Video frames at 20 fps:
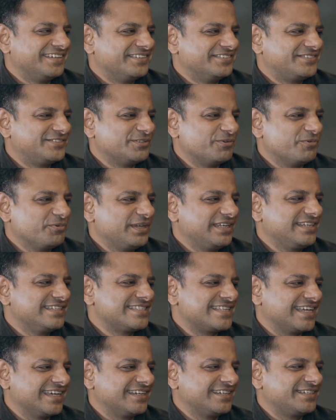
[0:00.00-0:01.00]
so
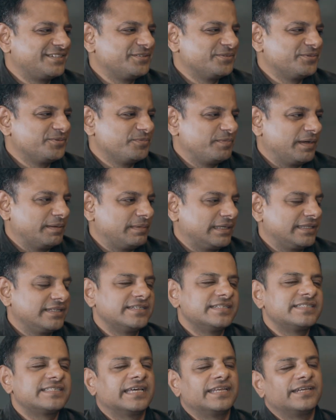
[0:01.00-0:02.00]
my mother
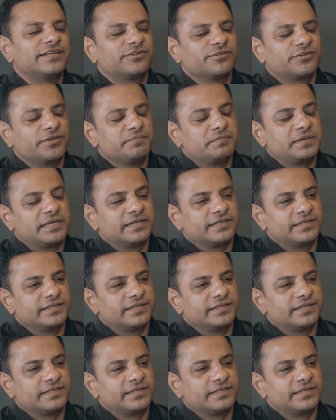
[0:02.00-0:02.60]
decided to give me a